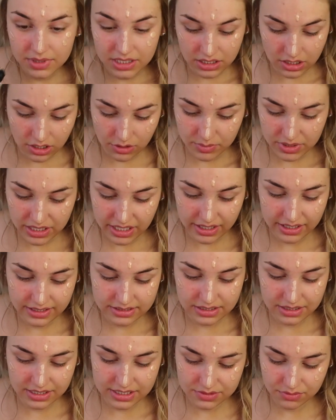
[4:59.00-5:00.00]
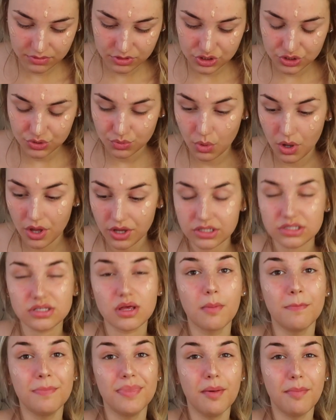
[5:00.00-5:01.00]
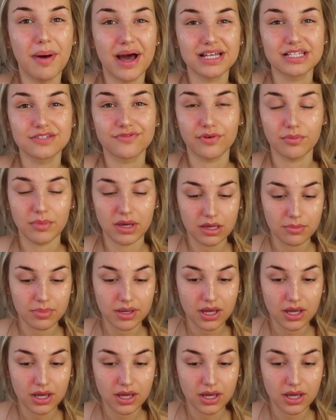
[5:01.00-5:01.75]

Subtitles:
many illuminators and this one just works the best for me